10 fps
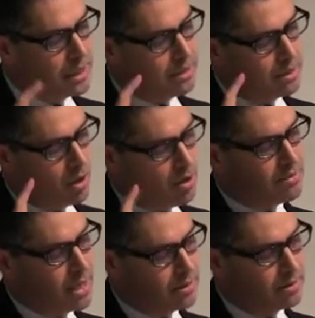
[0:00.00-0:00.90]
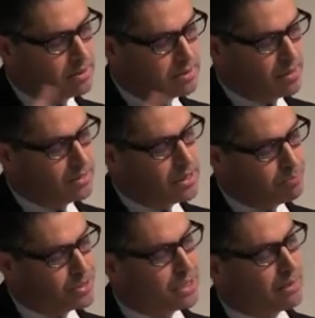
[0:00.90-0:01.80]
but of that
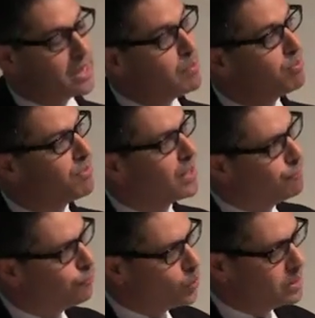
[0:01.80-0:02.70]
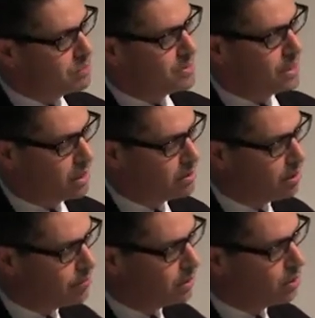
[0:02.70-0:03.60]
17%, they provide 40%
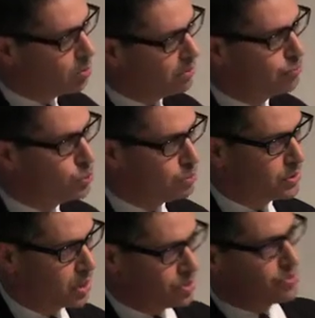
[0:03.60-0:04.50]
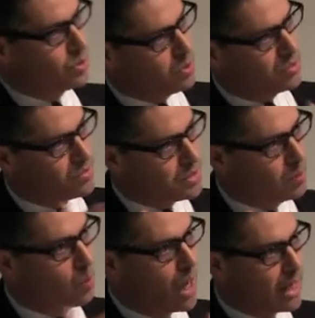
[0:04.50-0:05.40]
of the global food production. So you can
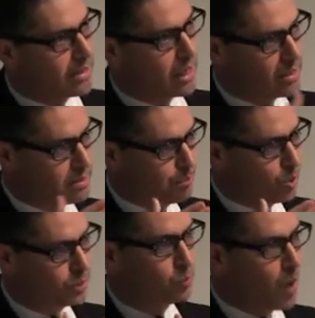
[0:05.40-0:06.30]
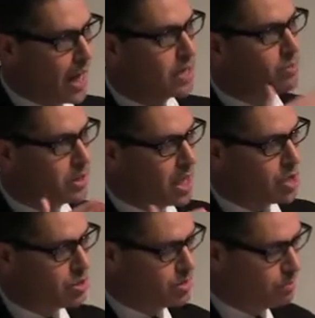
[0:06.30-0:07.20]
see why that is important, why
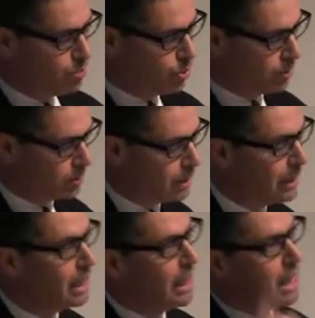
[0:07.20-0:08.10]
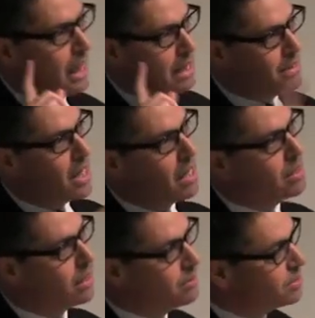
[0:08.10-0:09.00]
irrigation is important. And
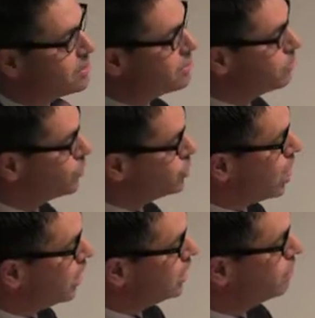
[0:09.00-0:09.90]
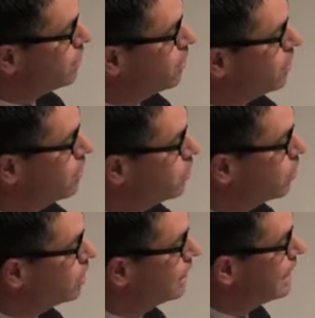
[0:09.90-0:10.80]
then, and this is the most shocking figure of them
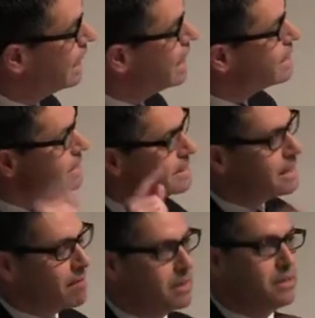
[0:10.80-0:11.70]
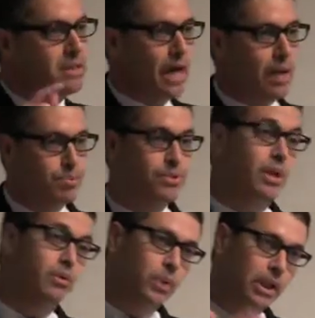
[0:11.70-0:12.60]
all,
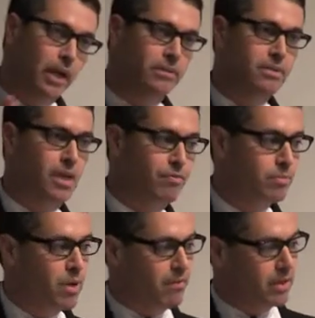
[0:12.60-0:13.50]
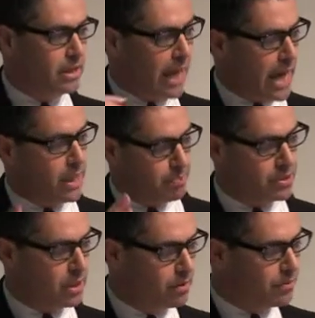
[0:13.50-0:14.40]
79%, or we like to say for brevity,
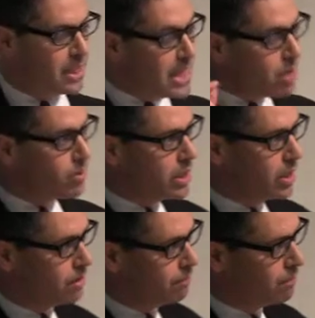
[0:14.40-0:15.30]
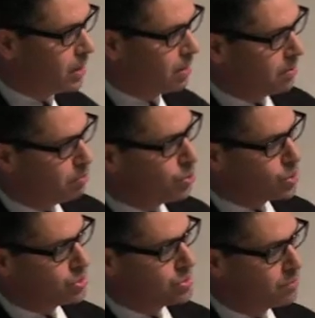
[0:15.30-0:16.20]
80% of the irrigated uh,
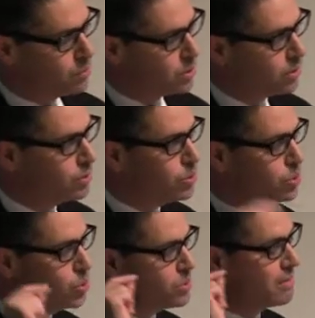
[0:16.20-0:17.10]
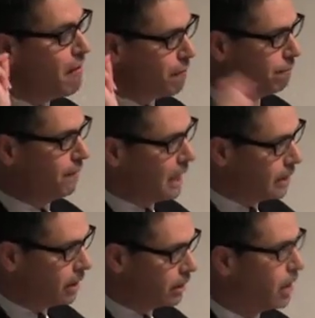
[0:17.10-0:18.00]
portions of the world use
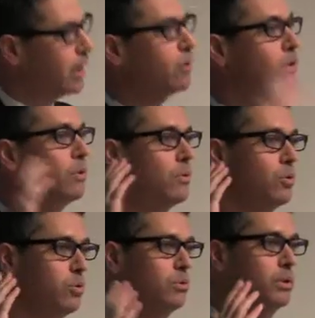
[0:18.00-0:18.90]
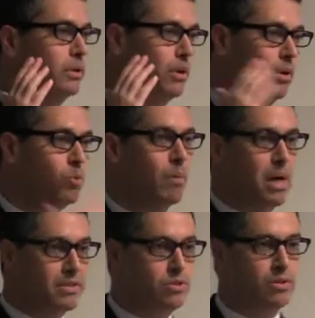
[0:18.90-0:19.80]
flooding. I don't know who, you know who
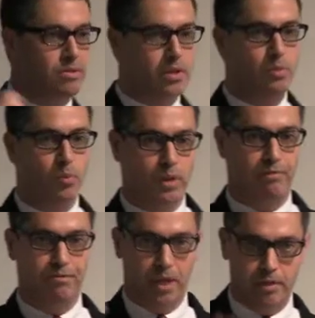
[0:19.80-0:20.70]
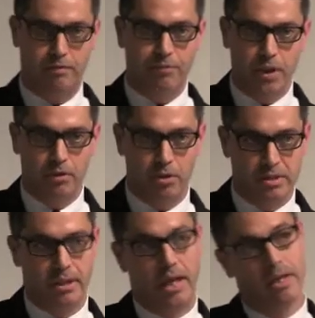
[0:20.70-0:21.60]
amongst you has seen what a flooded field
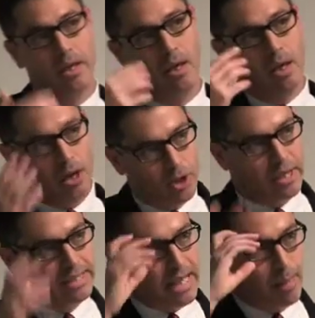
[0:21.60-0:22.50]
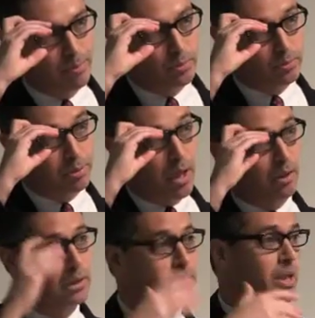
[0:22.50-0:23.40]
looks like. A good example would
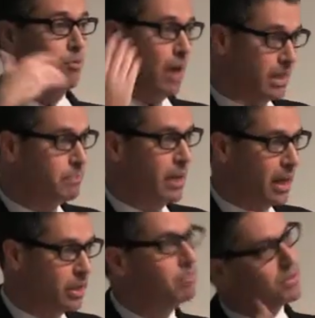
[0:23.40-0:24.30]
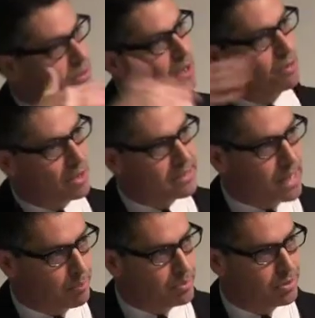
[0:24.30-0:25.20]
probably be a rice paddy, but there are other
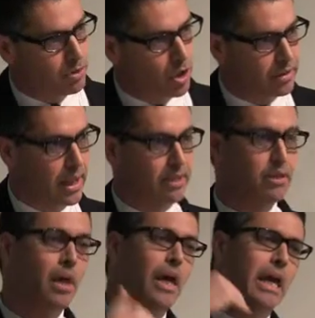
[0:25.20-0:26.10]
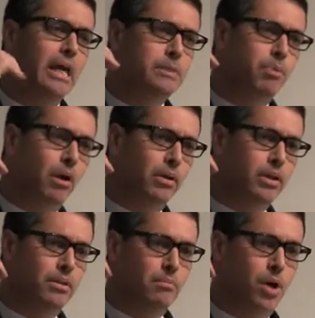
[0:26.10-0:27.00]
examples along that it's
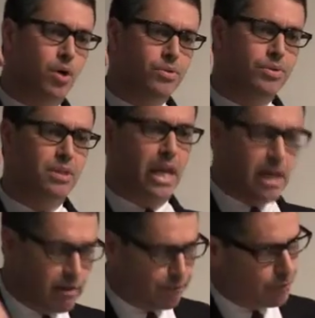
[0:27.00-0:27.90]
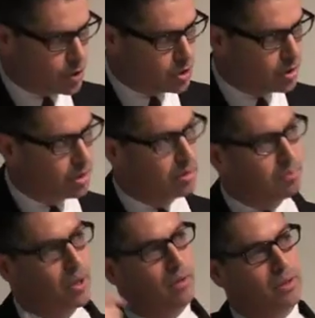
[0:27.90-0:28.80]
probably the most inefficient,
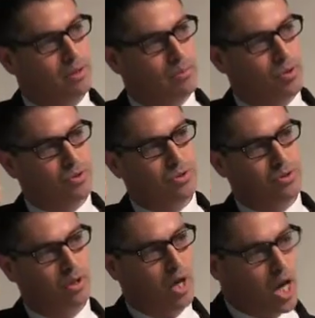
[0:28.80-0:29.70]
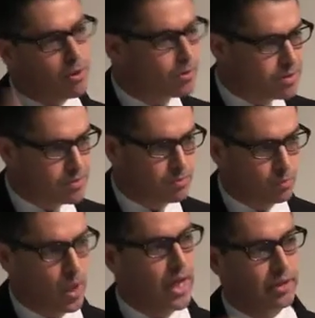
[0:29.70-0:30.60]
probably the most onerous
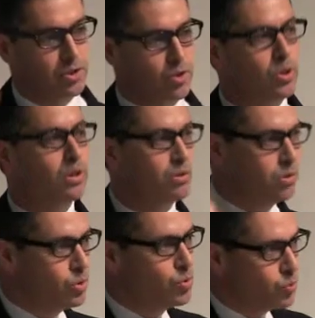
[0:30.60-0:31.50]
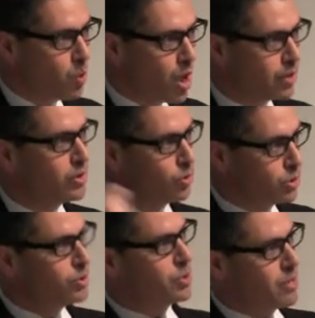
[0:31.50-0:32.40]
way that you can use water in
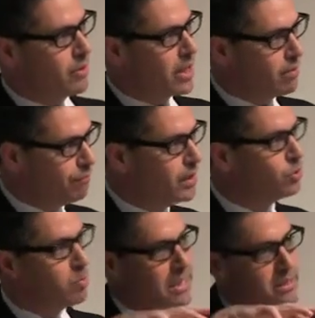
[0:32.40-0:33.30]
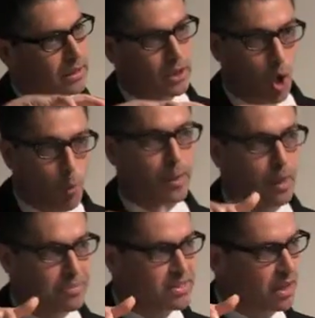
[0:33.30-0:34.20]
order to irrigate a field. You basically
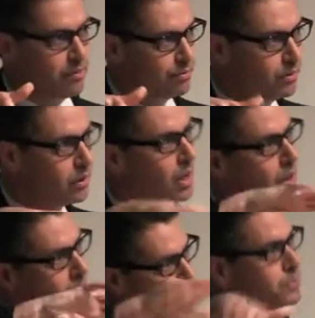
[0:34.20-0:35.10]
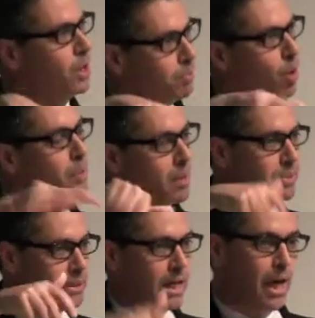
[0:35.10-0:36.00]
open up the siphon, you know, open
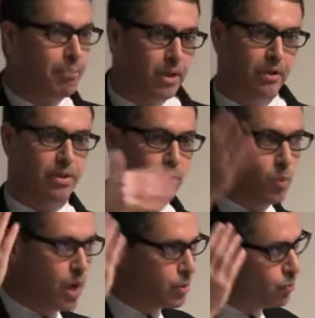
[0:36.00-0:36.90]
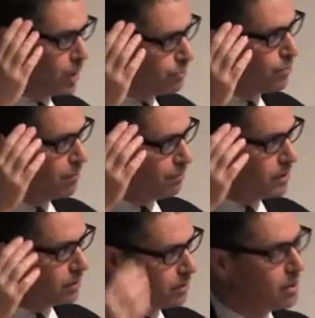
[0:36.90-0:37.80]
up the tap and let the water run through the
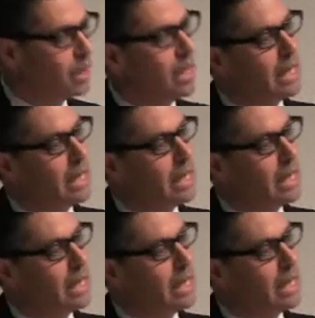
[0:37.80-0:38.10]
field.